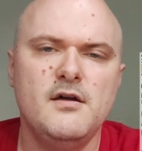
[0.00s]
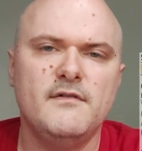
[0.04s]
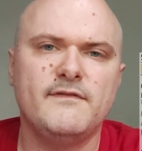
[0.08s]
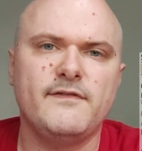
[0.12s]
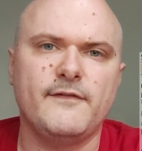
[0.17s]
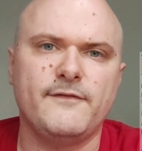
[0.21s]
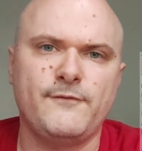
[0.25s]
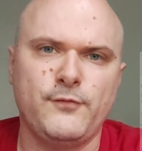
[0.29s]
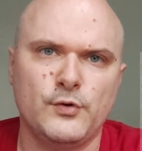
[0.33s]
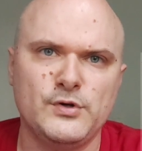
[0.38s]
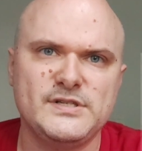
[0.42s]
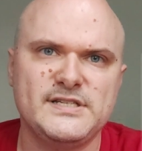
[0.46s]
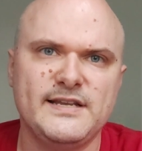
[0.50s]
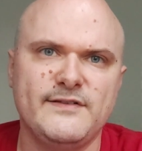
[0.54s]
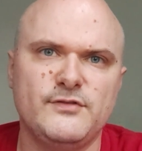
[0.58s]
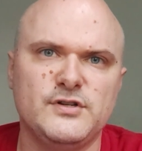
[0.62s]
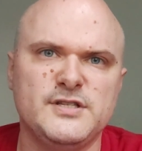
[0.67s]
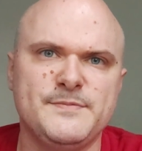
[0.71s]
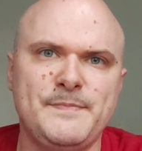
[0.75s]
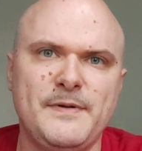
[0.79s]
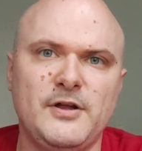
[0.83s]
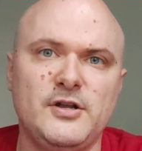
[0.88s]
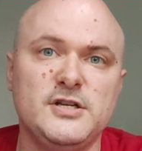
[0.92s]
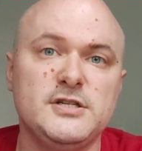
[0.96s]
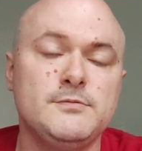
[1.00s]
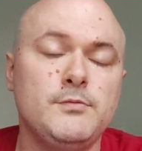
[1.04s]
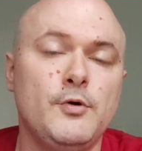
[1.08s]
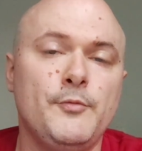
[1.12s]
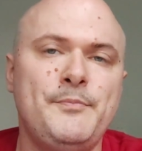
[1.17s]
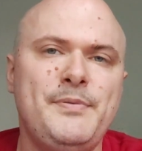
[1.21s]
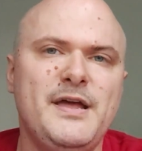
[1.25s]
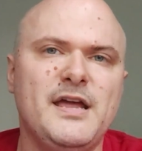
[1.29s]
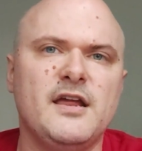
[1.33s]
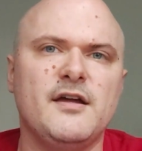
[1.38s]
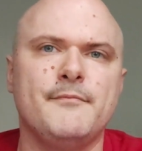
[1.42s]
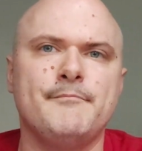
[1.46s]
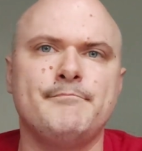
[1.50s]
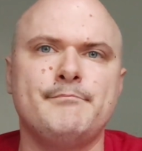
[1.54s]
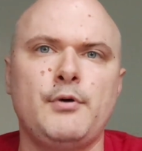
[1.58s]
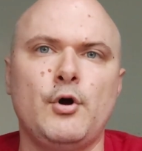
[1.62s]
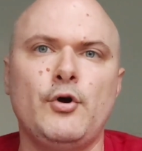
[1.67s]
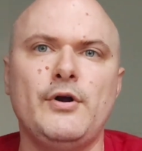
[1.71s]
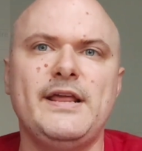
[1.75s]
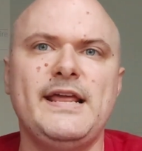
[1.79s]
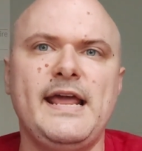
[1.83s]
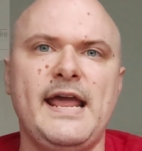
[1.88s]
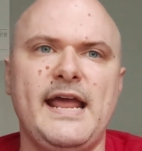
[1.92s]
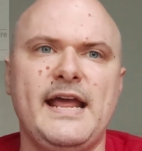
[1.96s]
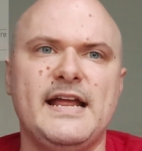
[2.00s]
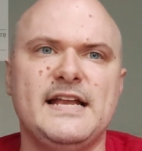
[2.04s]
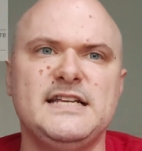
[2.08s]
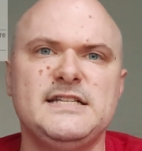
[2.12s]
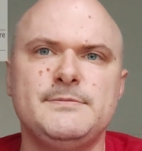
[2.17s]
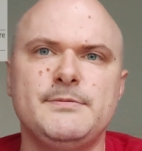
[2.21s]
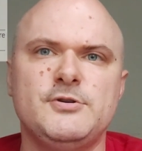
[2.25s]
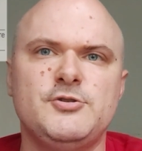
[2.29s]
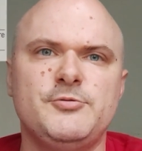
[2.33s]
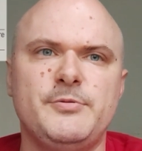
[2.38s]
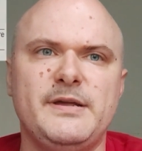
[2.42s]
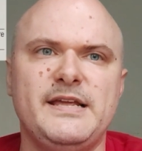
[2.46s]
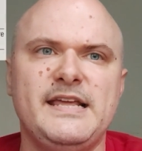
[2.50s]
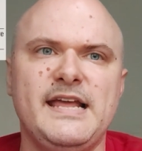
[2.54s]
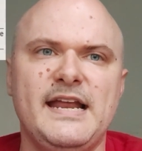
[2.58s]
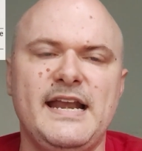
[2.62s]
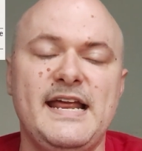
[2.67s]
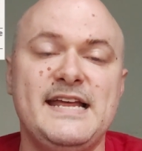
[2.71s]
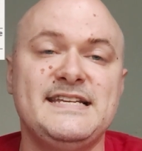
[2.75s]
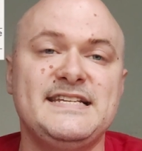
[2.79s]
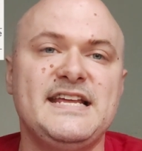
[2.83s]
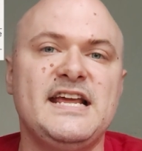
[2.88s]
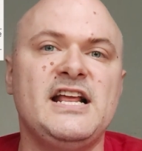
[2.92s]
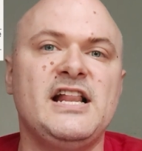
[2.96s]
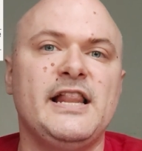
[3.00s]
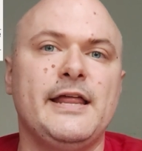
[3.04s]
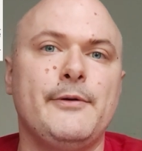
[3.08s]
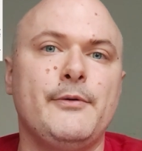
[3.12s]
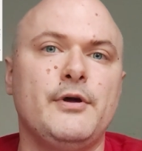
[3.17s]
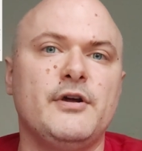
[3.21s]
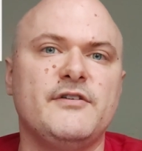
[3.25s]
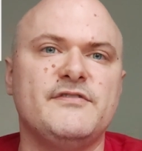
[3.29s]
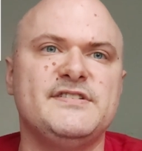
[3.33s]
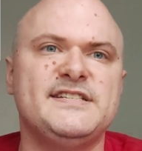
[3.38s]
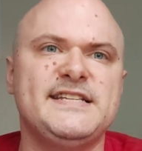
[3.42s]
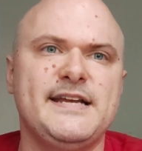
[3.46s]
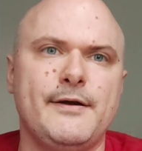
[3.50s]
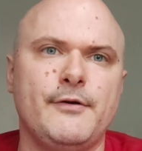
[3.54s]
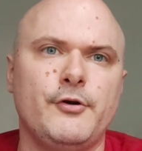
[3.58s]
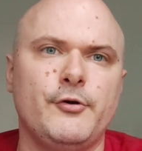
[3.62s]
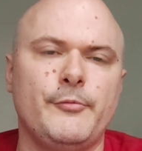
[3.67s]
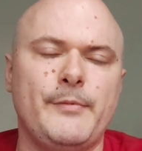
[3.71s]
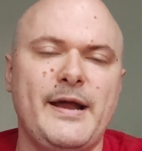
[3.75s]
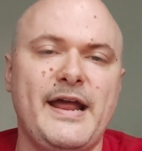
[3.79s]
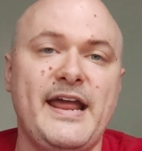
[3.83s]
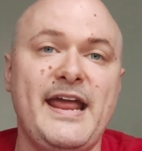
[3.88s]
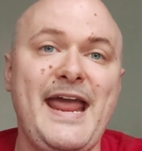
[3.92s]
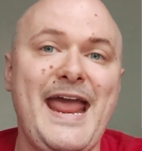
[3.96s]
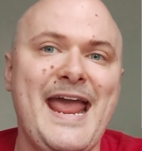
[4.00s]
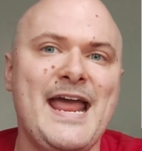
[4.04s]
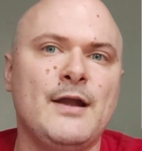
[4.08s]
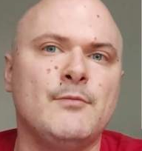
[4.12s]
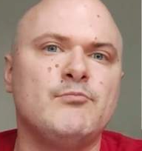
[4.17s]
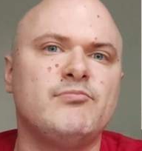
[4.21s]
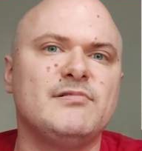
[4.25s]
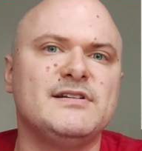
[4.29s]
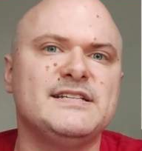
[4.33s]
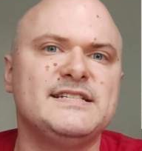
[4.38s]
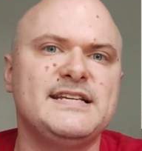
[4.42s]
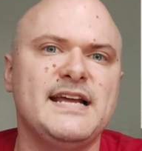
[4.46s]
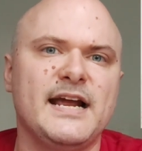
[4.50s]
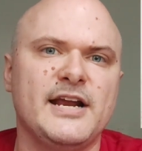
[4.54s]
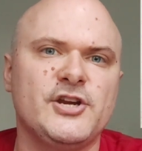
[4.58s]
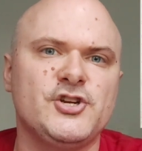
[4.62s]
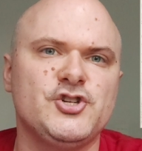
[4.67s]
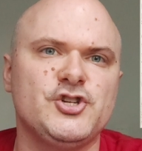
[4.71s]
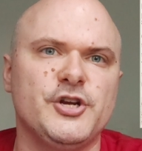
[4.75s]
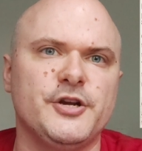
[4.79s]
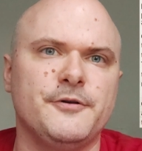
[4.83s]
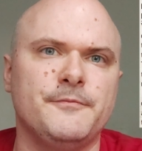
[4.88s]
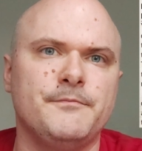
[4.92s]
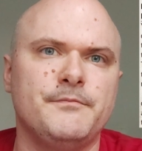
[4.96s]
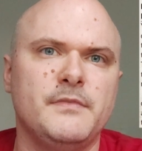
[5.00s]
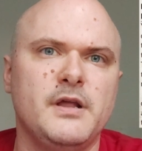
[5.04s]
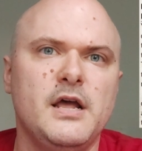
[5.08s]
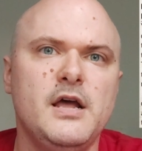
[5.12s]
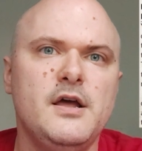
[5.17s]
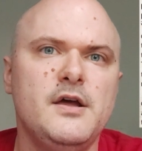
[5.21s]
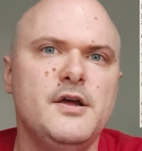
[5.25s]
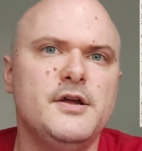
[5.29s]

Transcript: For first level spells, we'll pick Burning Hands, which we get as a cleric of Sarenrae, and Protection.